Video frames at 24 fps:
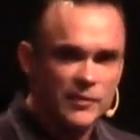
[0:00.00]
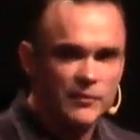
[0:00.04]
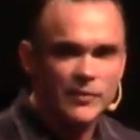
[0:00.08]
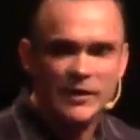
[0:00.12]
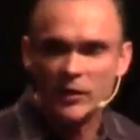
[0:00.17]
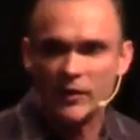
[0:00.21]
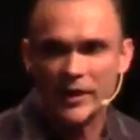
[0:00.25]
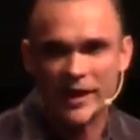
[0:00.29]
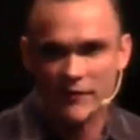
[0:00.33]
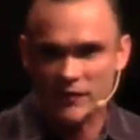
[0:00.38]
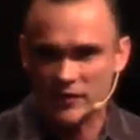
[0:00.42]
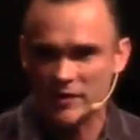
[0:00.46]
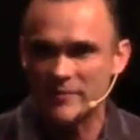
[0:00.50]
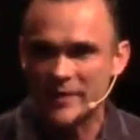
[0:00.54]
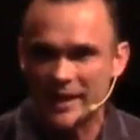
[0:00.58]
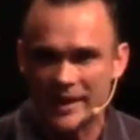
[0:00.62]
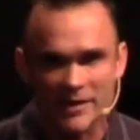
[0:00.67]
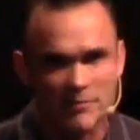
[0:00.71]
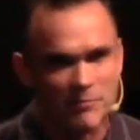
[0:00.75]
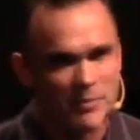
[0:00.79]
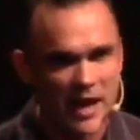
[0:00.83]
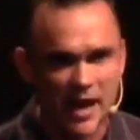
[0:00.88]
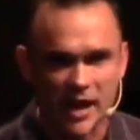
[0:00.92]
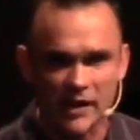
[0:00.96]
We don't have to
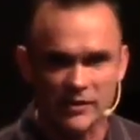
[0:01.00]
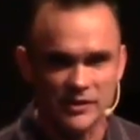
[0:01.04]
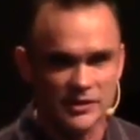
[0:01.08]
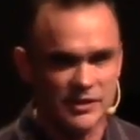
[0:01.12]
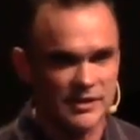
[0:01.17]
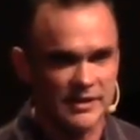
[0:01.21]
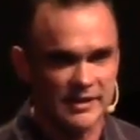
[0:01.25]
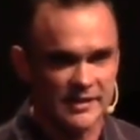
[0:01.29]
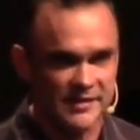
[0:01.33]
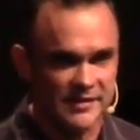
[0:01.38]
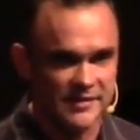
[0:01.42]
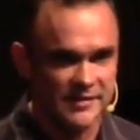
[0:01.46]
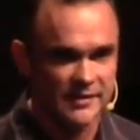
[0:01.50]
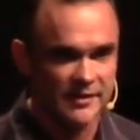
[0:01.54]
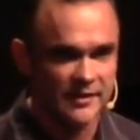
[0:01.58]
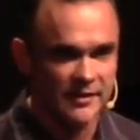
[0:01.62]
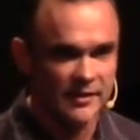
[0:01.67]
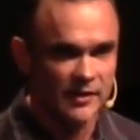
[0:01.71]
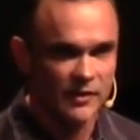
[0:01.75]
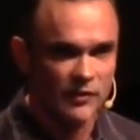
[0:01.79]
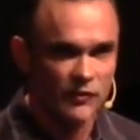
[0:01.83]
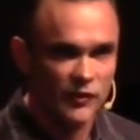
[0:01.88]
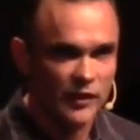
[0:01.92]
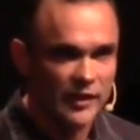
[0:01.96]
make apologies
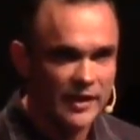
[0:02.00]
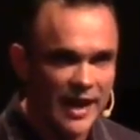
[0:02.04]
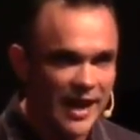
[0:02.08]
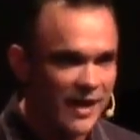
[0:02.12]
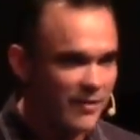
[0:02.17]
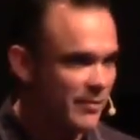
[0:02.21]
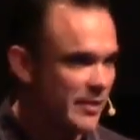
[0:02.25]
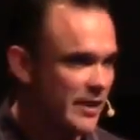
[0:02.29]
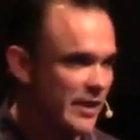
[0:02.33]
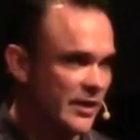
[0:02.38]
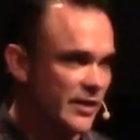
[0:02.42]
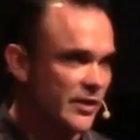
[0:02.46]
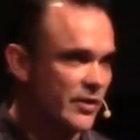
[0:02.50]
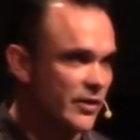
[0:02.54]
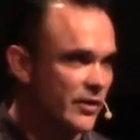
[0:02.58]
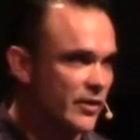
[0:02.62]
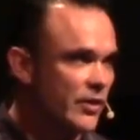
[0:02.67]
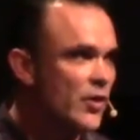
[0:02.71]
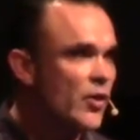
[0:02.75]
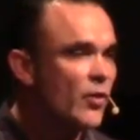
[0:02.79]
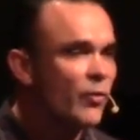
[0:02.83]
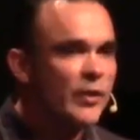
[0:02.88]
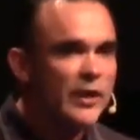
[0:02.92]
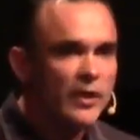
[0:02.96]
for God being good.
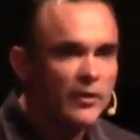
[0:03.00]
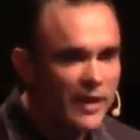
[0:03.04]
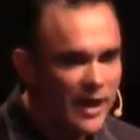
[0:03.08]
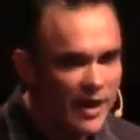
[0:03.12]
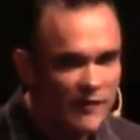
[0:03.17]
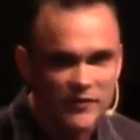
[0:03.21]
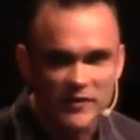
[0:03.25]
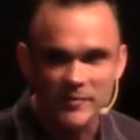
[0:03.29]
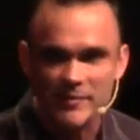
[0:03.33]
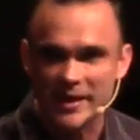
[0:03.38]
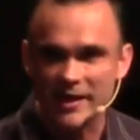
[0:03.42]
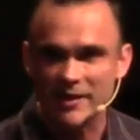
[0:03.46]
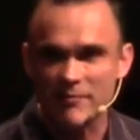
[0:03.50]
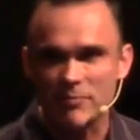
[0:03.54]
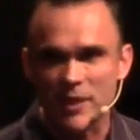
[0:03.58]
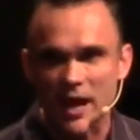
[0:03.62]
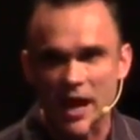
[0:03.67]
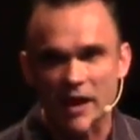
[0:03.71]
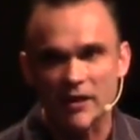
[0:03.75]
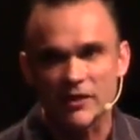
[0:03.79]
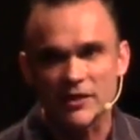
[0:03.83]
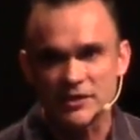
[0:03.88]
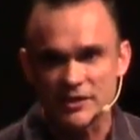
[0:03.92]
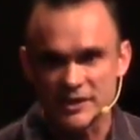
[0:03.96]
We don't have to make
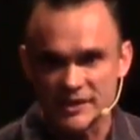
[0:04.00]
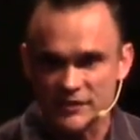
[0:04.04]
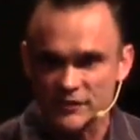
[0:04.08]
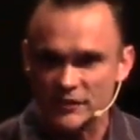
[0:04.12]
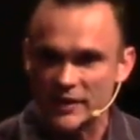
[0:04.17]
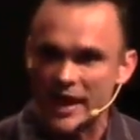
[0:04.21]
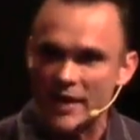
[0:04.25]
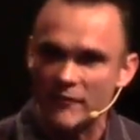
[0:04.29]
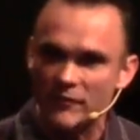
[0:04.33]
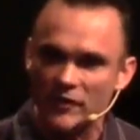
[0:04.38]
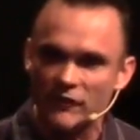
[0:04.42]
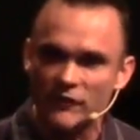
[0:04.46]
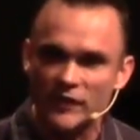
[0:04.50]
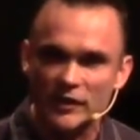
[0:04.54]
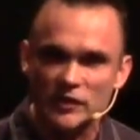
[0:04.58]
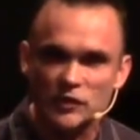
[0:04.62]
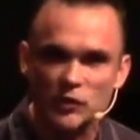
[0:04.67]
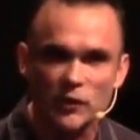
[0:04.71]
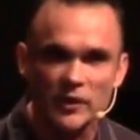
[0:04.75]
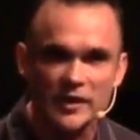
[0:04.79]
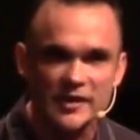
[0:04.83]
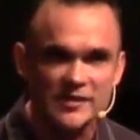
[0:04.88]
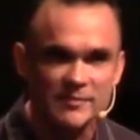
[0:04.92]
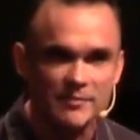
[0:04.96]
apologies for having a
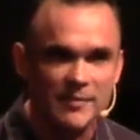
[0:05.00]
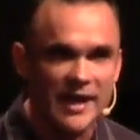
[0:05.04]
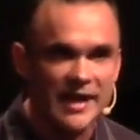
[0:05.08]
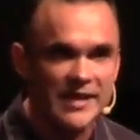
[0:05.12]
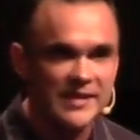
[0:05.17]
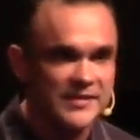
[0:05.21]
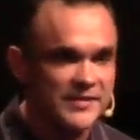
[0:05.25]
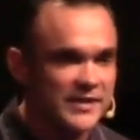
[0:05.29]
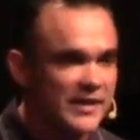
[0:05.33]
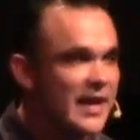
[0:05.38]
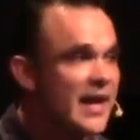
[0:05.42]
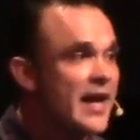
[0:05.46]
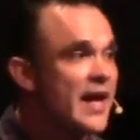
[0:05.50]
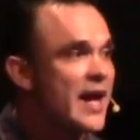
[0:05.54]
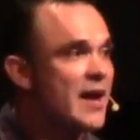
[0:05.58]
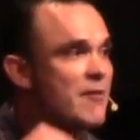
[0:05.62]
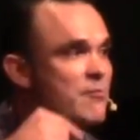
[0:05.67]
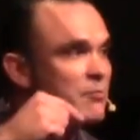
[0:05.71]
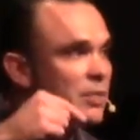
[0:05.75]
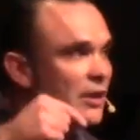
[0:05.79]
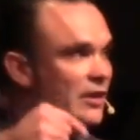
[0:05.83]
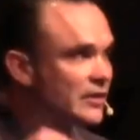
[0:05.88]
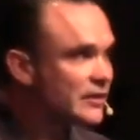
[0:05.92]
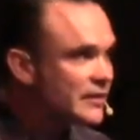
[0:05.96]
victorious mindset
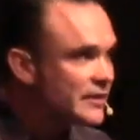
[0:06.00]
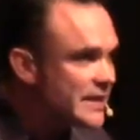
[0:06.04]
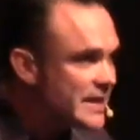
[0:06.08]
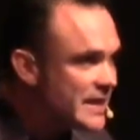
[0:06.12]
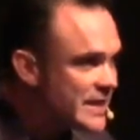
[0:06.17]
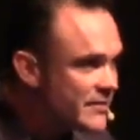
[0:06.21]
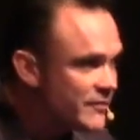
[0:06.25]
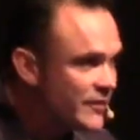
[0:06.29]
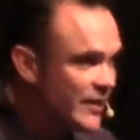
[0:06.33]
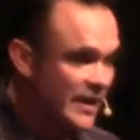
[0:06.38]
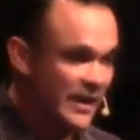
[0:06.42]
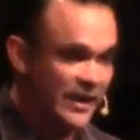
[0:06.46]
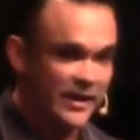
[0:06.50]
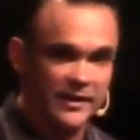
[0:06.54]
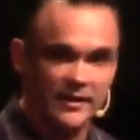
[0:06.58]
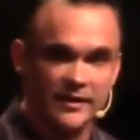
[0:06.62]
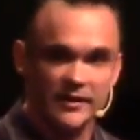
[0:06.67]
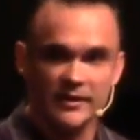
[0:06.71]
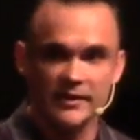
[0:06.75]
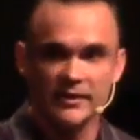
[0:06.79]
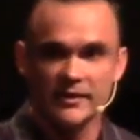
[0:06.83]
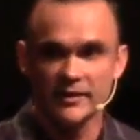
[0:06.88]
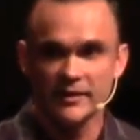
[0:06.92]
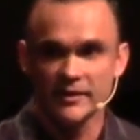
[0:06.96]
and believing
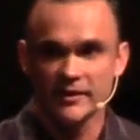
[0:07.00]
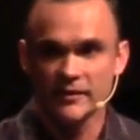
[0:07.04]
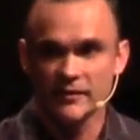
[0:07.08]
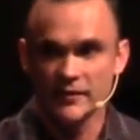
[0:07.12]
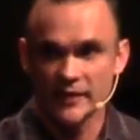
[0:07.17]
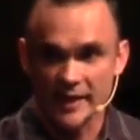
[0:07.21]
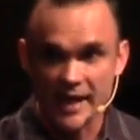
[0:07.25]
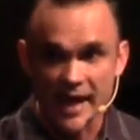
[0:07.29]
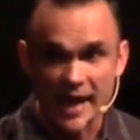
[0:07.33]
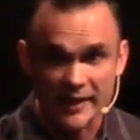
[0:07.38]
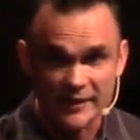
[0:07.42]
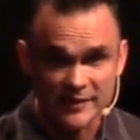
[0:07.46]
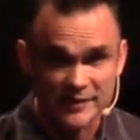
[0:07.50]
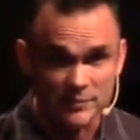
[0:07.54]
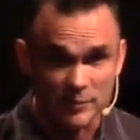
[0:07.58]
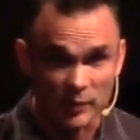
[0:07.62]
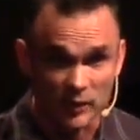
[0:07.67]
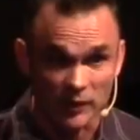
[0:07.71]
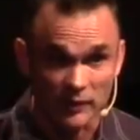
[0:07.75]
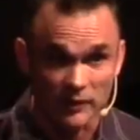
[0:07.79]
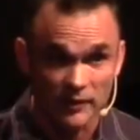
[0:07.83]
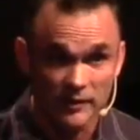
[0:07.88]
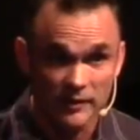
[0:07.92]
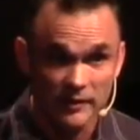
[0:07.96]
the
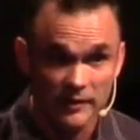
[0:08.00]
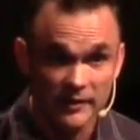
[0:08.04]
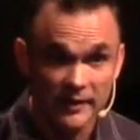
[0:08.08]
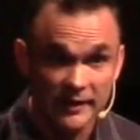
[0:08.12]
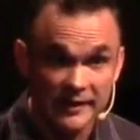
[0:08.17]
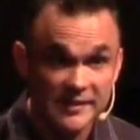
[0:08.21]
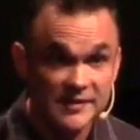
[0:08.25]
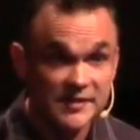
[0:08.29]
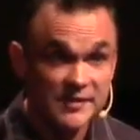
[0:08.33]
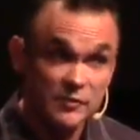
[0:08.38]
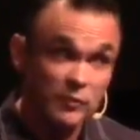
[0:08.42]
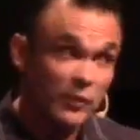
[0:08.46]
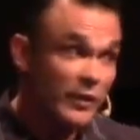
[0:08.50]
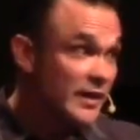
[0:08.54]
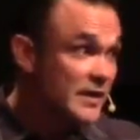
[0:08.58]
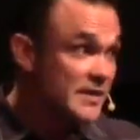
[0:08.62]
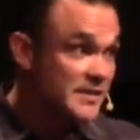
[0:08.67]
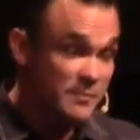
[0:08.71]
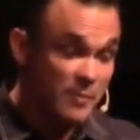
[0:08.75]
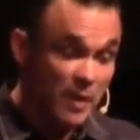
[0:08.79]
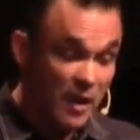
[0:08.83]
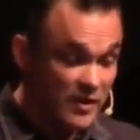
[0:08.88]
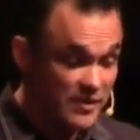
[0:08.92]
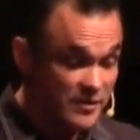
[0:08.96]
gospel. Like, this is what
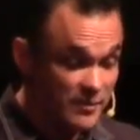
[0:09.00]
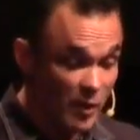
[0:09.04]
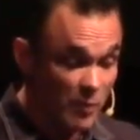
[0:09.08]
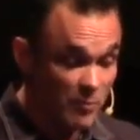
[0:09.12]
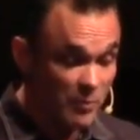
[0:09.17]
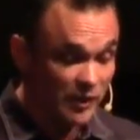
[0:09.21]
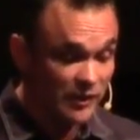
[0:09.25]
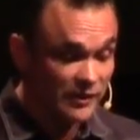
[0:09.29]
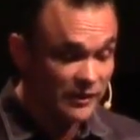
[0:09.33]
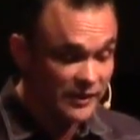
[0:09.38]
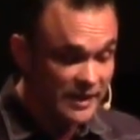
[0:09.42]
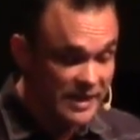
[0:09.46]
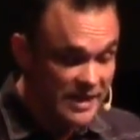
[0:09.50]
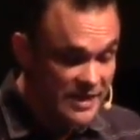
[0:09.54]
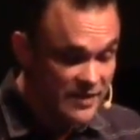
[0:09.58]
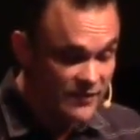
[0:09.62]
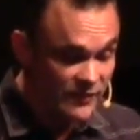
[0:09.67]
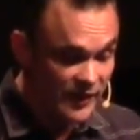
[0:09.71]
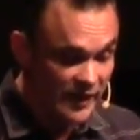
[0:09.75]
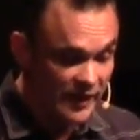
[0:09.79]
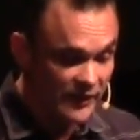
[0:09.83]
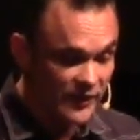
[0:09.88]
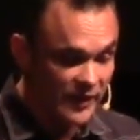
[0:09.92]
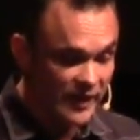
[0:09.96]
it's about. It's about
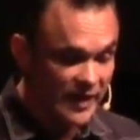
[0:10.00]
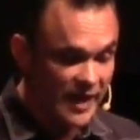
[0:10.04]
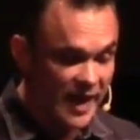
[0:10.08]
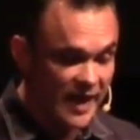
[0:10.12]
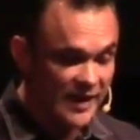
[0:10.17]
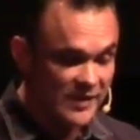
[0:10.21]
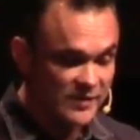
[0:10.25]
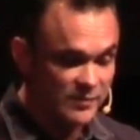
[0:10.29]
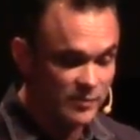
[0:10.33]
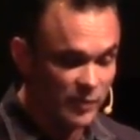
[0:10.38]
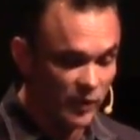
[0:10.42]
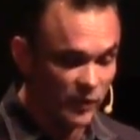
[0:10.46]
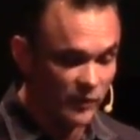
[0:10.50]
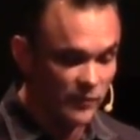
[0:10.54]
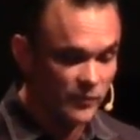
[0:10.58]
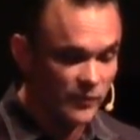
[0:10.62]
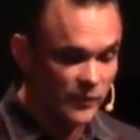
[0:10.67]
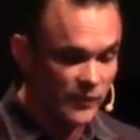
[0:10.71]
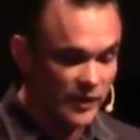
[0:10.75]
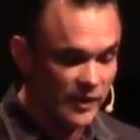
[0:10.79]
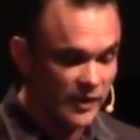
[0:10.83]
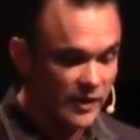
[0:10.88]
believing the gospel.